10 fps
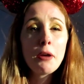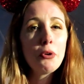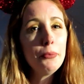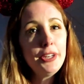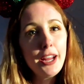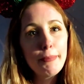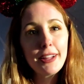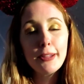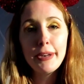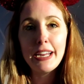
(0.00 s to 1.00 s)
I'm normally not a
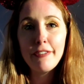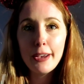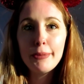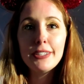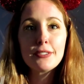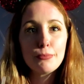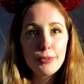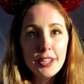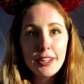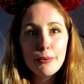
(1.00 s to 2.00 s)
big lemonade fan, but it's
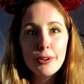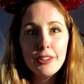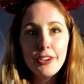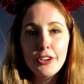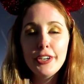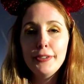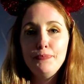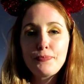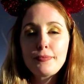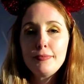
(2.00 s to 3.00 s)
really, really good.
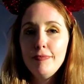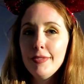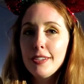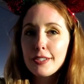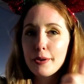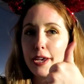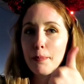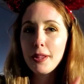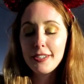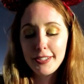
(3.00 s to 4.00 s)
So
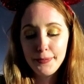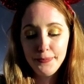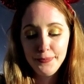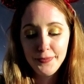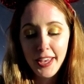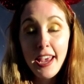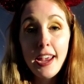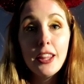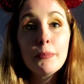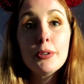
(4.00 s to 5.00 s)
A plus.
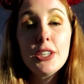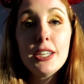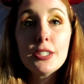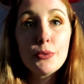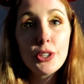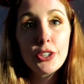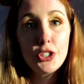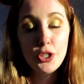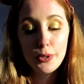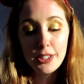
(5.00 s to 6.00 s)
And the poutine is really
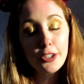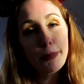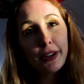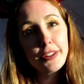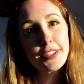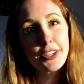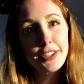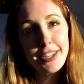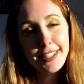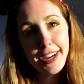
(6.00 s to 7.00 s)
good too. It's a little bit on the
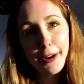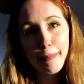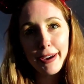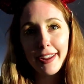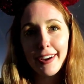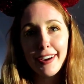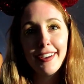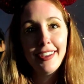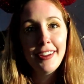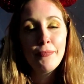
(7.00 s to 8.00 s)
salty side, but
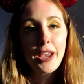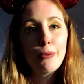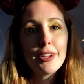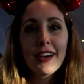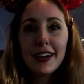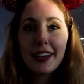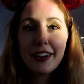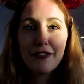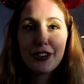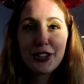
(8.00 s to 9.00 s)
uh, I would get it
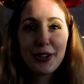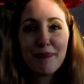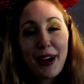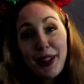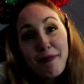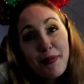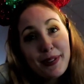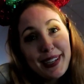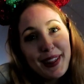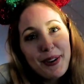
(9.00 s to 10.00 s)
again for sure. I love
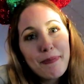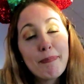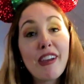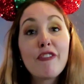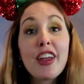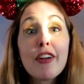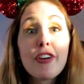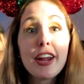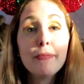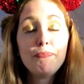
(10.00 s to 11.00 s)
poutine though. My
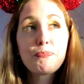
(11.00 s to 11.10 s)
favorite